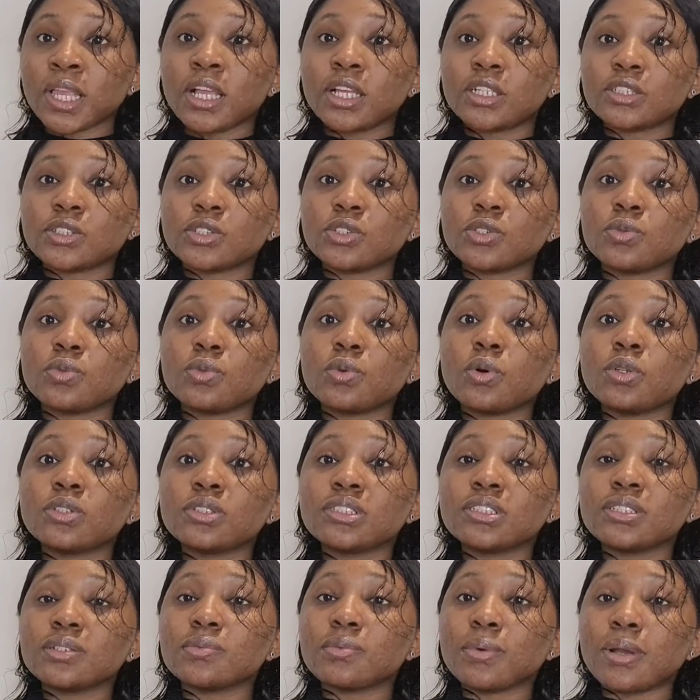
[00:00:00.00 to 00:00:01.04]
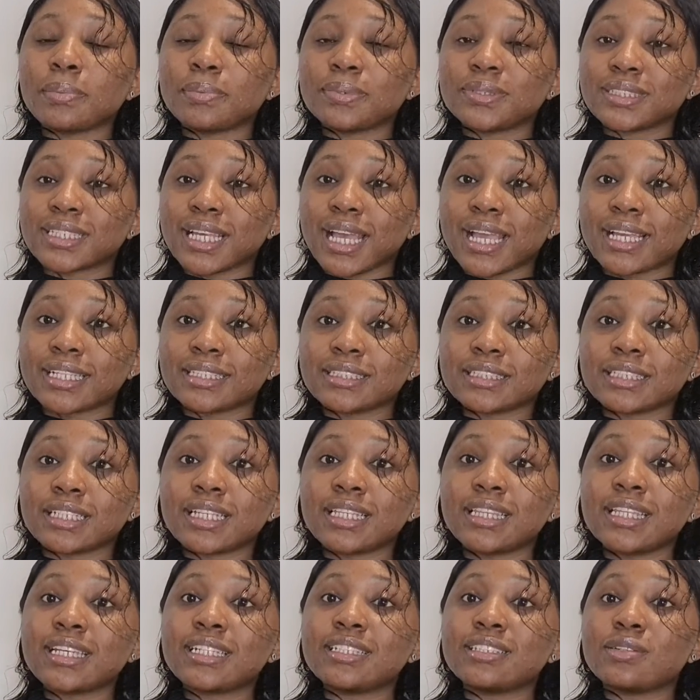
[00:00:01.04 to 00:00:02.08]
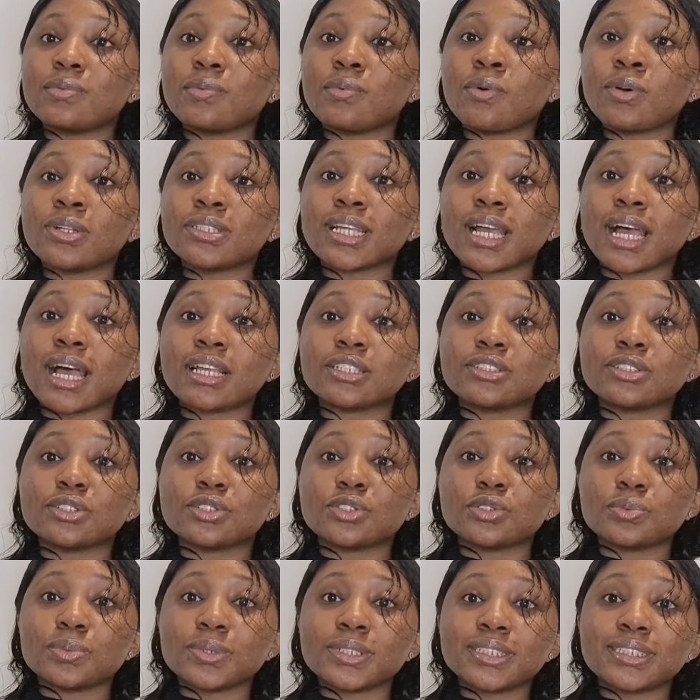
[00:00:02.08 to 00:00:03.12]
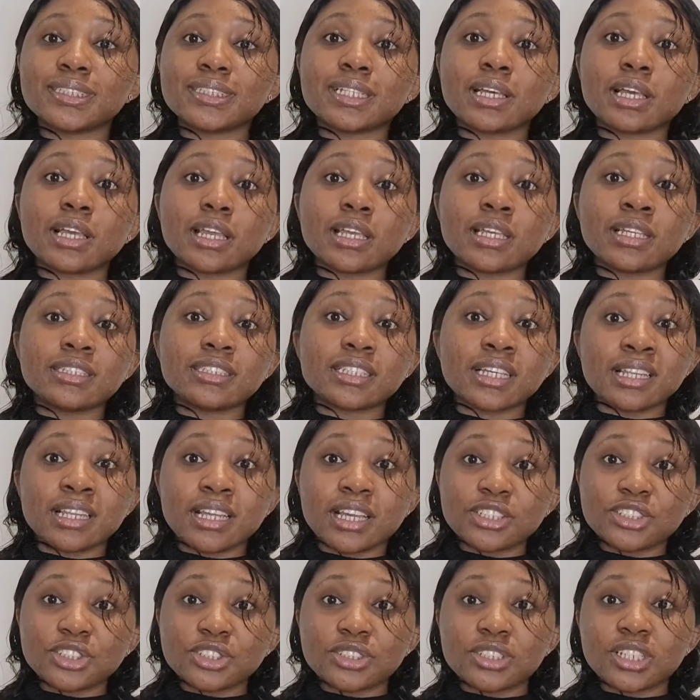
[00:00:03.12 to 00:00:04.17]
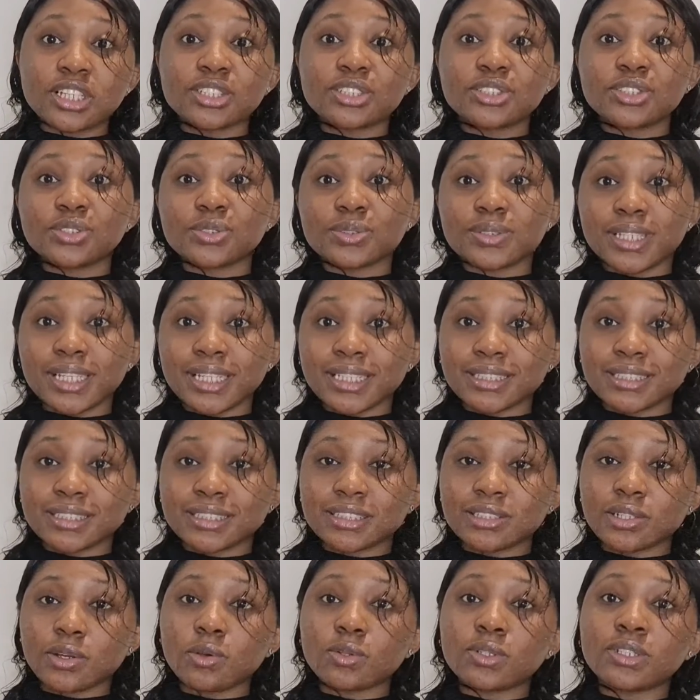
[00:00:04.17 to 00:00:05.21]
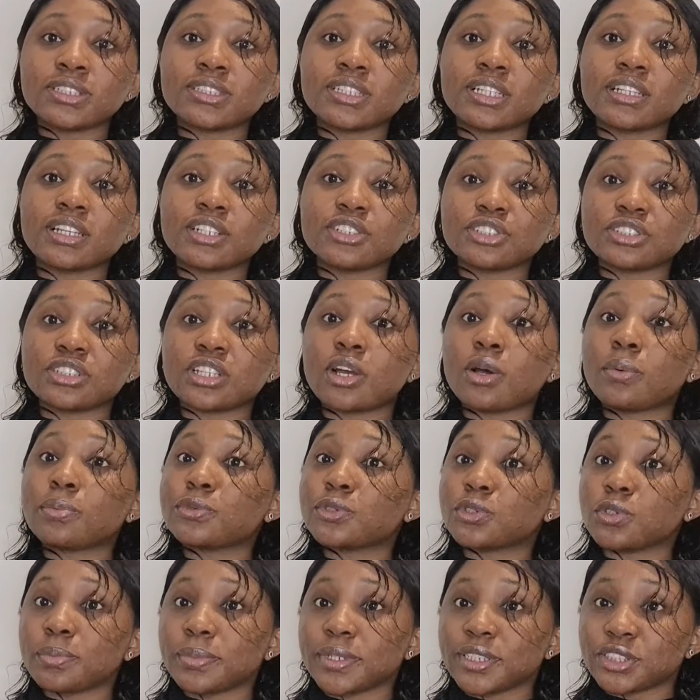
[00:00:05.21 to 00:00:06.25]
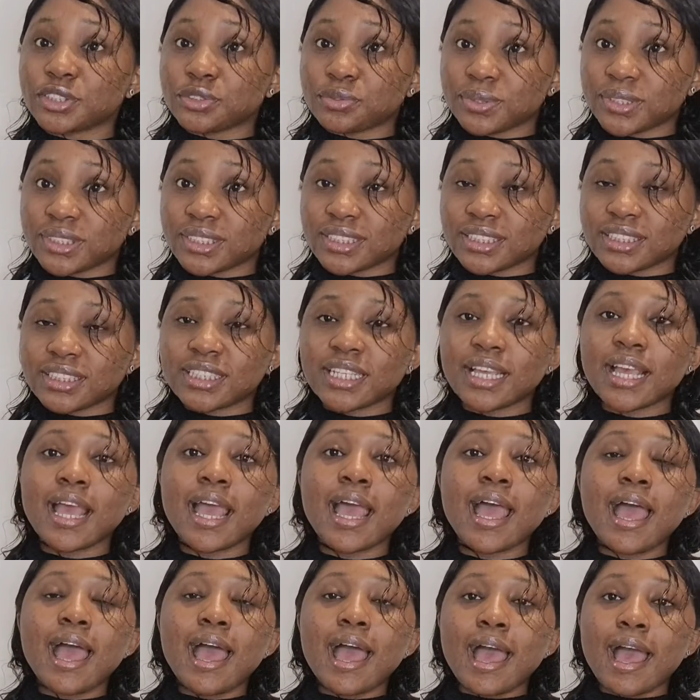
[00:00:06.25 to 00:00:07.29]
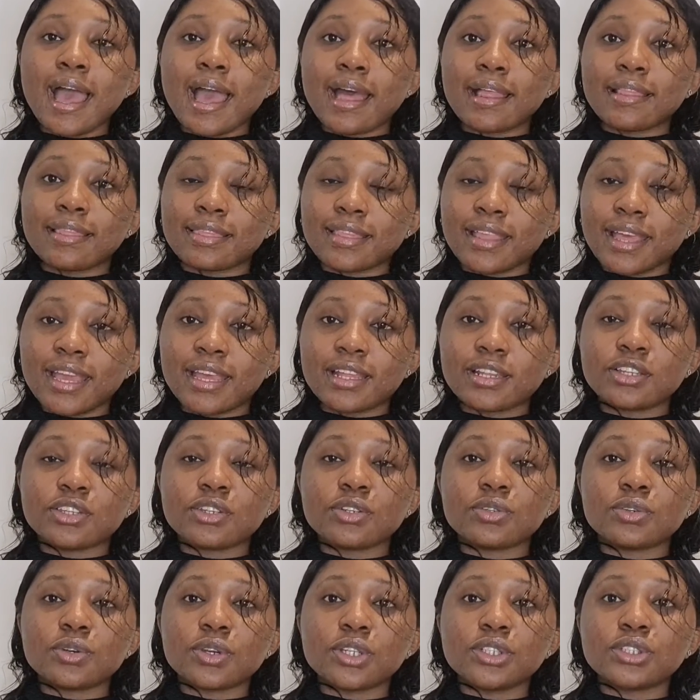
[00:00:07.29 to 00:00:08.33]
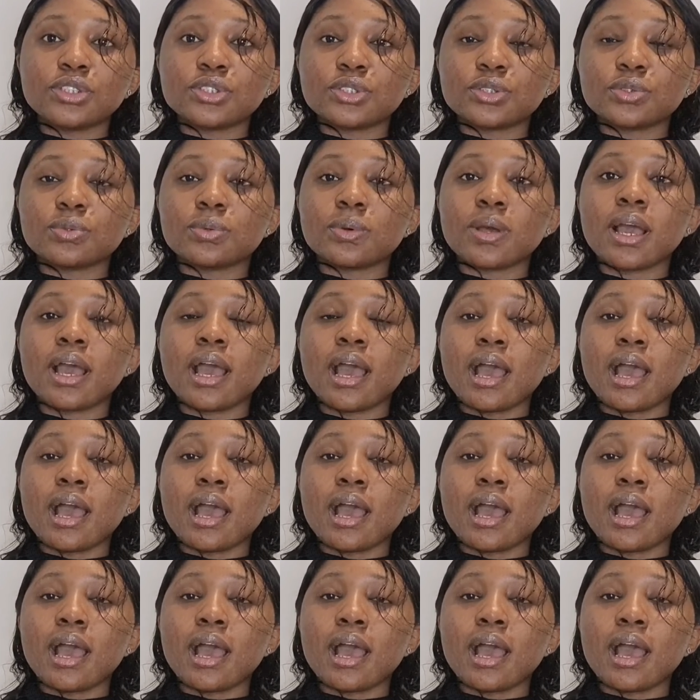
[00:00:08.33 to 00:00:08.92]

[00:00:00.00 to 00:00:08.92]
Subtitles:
So you will go to the website, click the one that has to do with international students or international optometrists, and then you're going to